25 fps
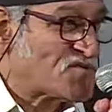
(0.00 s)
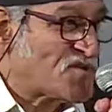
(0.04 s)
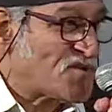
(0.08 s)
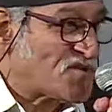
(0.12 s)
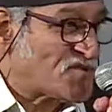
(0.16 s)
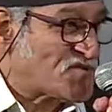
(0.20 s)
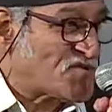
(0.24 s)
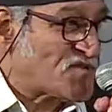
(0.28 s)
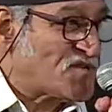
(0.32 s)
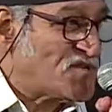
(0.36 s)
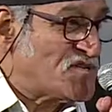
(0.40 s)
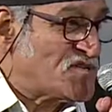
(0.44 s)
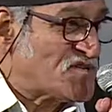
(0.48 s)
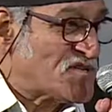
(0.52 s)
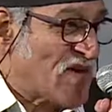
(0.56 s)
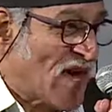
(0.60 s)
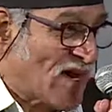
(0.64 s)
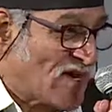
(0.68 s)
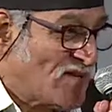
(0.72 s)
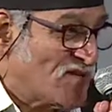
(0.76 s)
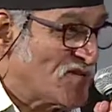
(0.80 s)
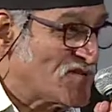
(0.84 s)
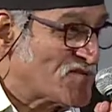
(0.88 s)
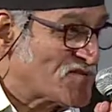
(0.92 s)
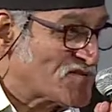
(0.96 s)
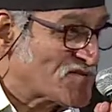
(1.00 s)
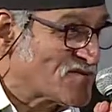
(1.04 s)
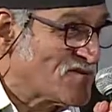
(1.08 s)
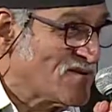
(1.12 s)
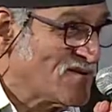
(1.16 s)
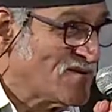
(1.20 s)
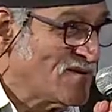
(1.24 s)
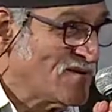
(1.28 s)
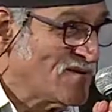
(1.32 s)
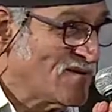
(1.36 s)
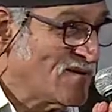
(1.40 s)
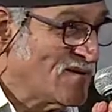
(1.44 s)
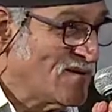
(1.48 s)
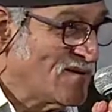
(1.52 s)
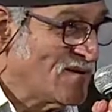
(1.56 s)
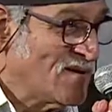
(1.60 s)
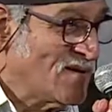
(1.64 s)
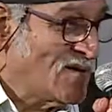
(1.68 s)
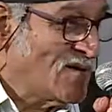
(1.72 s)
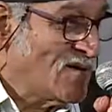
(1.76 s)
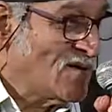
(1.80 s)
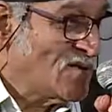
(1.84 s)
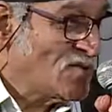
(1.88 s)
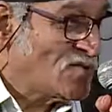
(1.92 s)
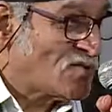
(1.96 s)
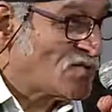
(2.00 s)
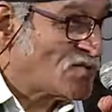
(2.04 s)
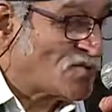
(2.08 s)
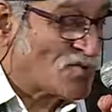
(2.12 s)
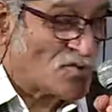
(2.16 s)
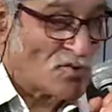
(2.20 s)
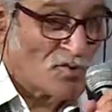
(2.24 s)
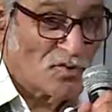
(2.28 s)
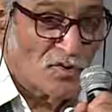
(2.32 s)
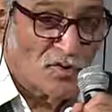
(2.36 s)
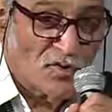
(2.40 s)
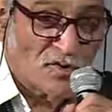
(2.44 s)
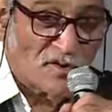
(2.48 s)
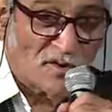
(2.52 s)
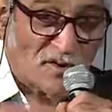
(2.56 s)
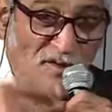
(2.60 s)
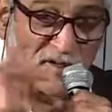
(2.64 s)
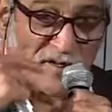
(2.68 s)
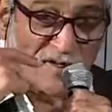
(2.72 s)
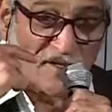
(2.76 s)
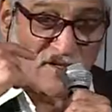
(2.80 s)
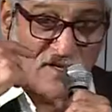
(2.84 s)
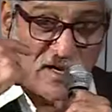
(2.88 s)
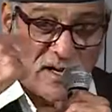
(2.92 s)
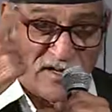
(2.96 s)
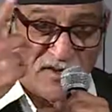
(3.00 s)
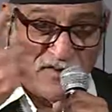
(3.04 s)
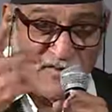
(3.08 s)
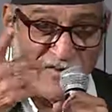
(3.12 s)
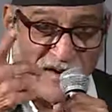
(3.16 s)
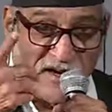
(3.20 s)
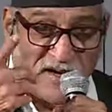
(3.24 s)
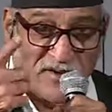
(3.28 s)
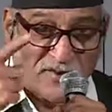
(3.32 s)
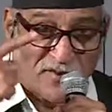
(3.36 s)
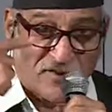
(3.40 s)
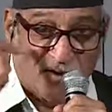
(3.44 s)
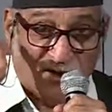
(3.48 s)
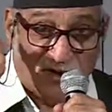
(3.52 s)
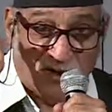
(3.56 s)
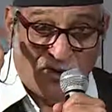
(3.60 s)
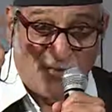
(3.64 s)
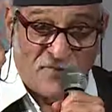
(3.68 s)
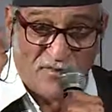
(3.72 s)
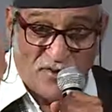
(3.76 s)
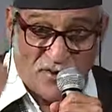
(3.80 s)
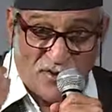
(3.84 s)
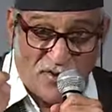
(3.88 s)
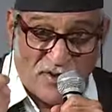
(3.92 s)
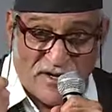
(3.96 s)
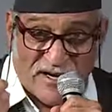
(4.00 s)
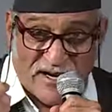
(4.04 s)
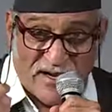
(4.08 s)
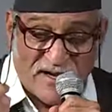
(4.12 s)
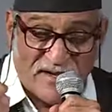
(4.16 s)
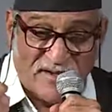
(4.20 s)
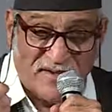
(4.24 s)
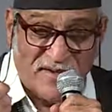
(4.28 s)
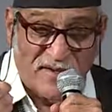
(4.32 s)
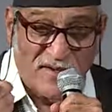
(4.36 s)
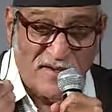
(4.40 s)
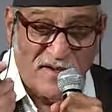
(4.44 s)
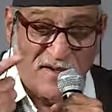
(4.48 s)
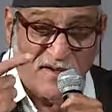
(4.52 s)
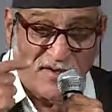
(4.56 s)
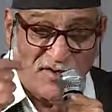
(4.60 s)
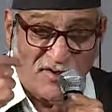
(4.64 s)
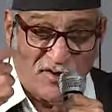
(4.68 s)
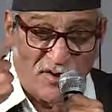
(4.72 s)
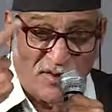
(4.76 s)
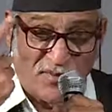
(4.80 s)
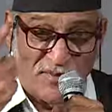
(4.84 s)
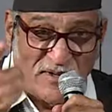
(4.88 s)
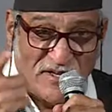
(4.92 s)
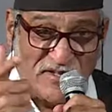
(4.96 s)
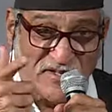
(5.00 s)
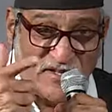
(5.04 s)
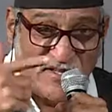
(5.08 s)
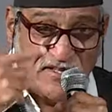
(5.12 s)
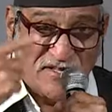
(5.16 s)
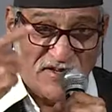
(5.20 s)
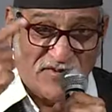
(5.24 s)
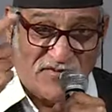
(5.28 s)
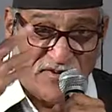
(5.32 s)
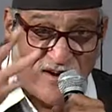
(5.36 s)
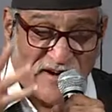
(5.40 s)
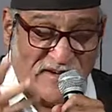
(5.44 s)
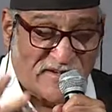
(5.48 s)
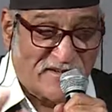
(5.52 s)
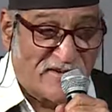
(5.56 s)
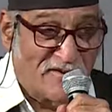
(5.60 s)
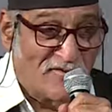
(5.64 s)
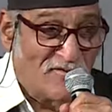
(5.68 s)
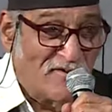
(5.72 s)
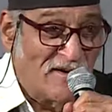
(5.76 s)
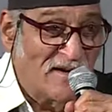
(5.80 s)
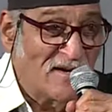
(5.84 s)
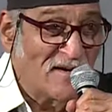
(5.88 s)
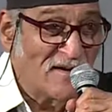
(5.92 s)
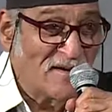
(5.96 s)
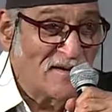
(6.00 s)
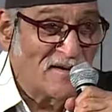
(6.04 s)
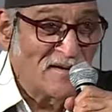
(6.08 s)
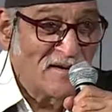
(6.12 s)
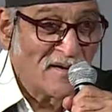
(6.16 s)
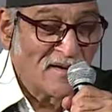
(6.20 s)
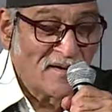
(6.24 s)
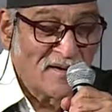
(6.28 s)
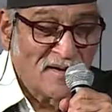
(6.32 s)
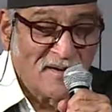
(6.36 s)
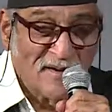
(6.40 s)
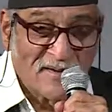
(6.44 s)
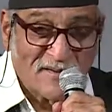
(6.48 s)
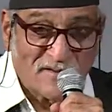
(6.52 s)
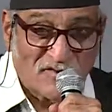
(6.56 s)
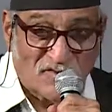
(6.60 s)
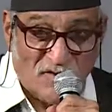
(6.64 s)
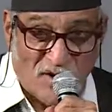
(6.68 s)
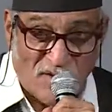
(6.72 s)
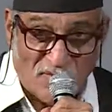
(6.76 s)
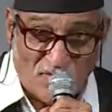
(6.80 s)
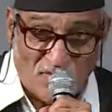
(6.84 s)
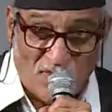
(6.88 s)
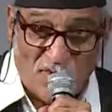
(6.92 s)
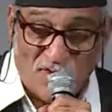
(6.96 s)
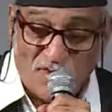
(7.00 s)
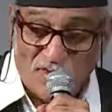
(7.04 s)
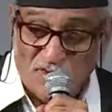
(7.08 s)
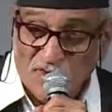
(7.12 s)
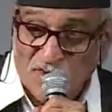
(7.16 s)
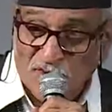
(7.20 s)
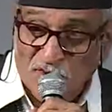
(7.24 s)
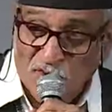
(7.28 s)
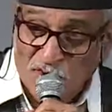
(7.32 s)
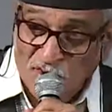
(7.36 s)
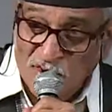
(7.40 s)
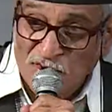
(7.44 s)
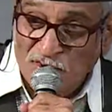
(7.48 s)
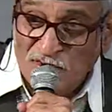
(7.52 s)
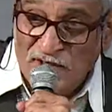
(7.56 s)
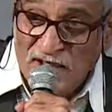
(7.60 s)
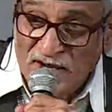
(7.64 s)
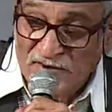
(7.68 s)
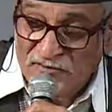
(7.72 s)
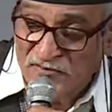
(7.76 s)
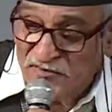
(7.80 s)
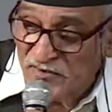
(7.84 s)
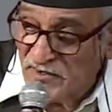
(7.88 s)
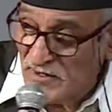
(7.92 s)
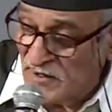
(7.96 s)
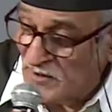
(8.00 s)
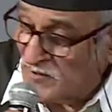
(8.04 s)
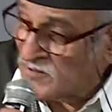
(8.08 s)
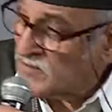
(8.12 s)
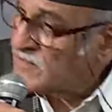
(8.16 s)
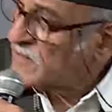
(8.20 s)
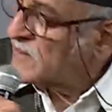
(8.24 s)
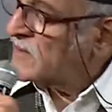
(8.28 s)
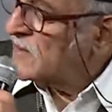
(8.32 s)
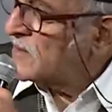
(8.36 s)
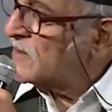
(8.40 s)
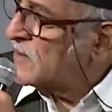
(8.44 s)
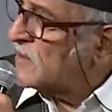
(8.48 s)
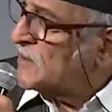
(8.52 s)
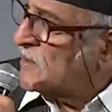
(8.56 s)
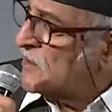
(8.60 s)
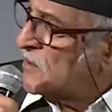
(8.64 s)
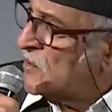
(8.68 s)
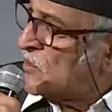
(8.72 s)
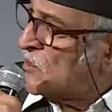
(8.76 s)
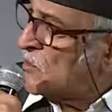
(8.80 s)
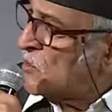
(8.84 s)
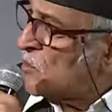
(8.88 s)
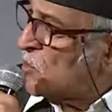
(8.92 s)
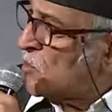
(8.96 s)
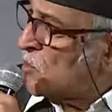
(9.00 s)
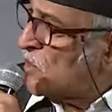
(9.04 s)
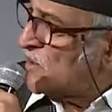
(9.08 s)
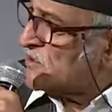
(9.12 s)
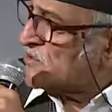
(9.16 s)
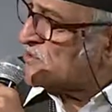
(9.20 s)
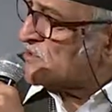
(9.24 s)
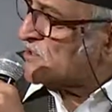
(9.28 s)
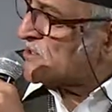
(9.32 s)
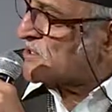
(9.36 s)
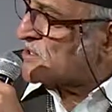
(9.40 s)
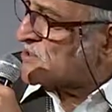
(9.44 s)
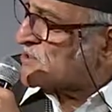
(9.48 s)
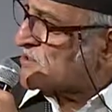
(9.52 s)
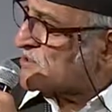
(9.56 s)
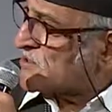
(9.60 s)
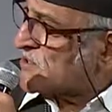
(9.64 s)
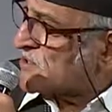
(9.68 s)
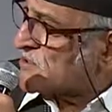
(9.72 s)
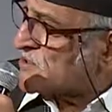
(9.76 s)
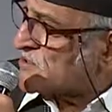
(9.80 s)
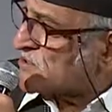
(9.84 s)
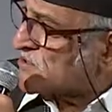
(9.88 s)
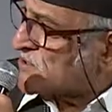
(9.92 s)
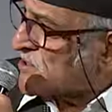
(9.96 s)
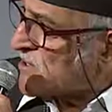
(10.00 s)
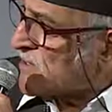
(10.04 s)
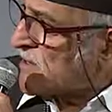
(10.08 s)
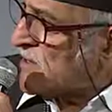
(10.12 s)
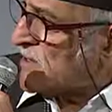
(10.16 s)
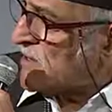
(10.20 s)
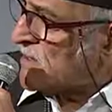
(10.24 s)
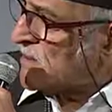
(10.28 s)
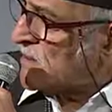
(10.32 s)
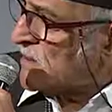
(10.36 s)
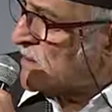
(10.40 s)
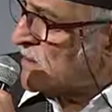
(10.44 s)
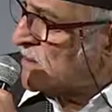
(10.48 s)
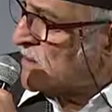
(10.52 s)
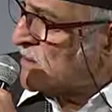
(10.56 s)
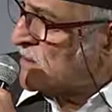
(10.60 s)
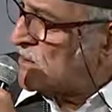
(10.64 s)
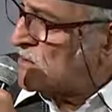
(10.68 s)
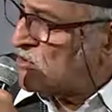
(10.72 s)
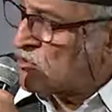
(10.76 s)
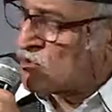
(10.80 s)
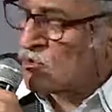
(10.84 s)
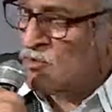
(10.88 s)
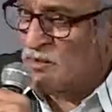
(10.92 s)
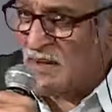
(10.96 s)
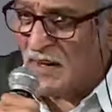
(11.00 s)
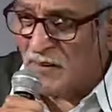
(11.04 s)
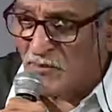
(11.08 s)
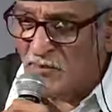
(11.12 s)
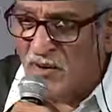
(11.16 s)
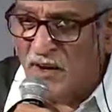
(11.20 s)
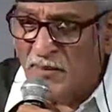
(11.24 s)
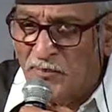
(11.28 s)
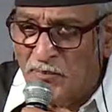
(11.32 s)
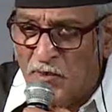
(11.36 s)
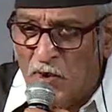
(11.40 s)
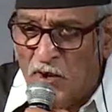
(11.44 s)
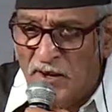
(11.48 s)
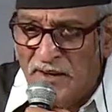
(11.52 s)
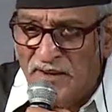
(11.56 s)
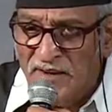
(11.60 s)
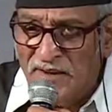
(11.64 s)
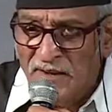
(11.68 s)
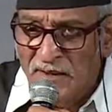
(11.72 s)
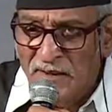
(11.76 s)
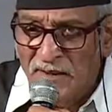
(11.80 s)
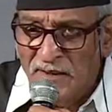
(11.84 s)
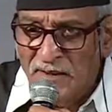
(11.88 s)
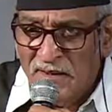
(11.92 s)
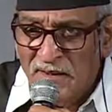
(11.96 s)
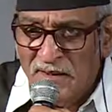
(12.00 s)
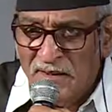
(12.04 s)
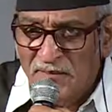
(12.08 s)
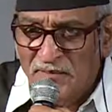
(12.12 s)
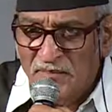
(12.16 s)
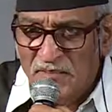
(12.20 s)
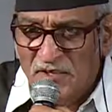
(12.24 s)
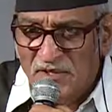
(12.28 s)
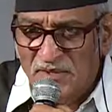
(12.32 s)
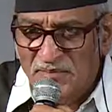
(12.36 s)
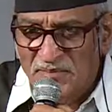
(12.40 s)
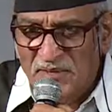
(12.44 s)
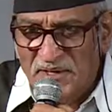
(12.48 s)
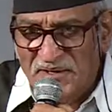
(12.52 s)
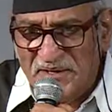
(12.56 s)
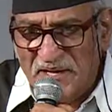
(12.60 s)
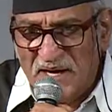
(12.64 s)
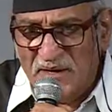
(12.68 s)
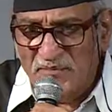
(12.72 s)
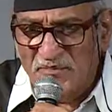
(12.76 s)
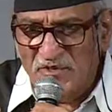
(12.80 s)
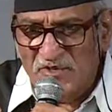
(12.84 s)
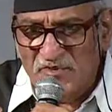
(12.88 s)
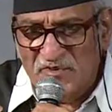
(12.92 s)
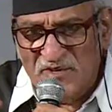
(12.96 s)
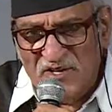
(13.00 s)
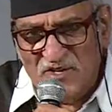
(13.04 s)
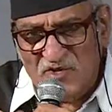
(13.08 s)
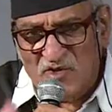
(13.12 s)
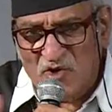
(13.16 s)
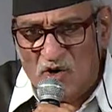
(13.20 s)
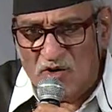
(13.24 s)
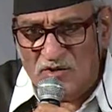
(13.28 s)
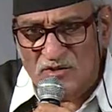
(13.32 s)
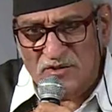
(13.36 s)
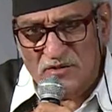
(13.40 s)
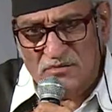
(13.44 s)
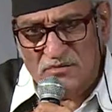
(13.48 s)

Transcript: 60 seconds to communicate your message effectively. So I'm going to show you that film, 1663, to make my point, because my time is very short.